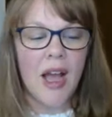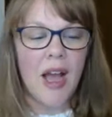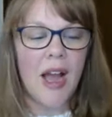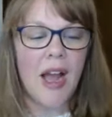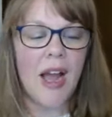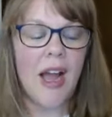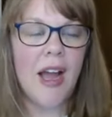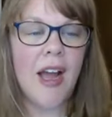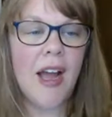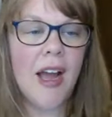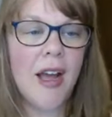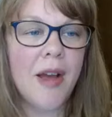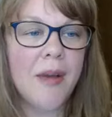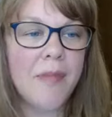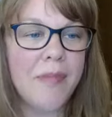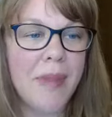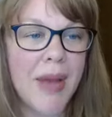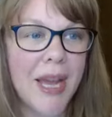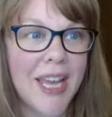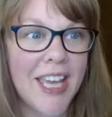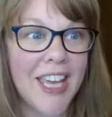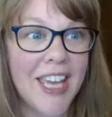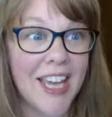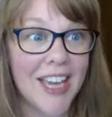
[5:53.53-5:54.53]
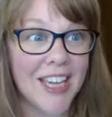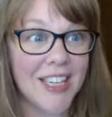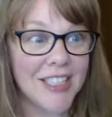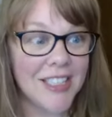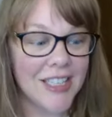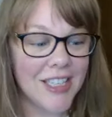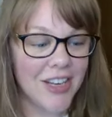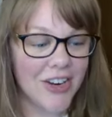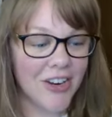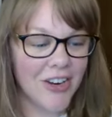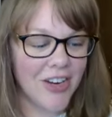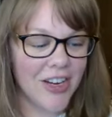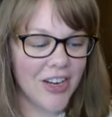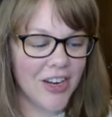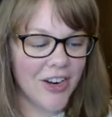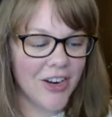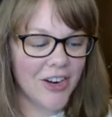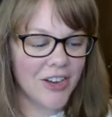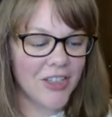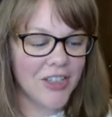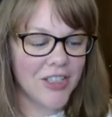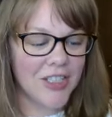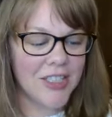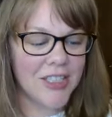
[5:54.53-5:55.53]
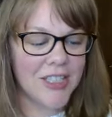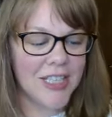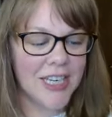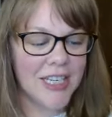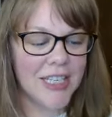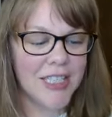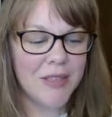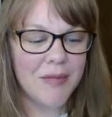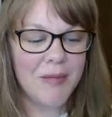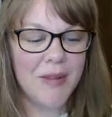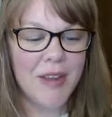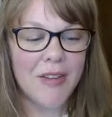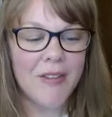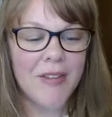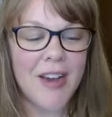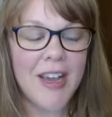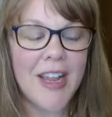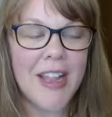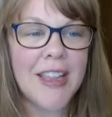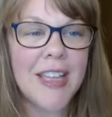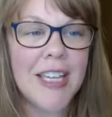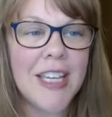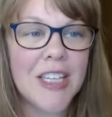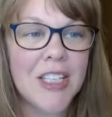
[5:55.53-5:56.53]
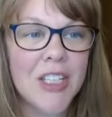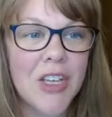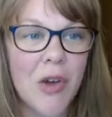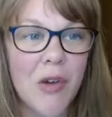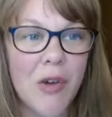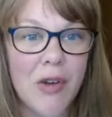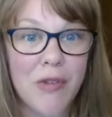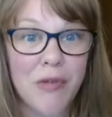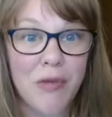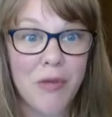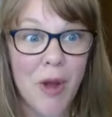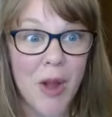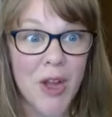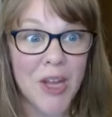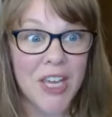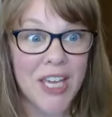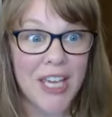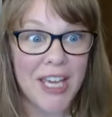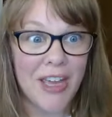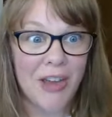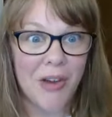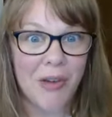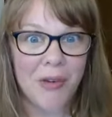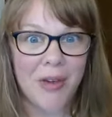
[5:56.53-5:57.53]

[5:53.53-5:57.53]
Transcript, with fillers: Uh, Becky, I see you're here. Just text me if anything's going funky,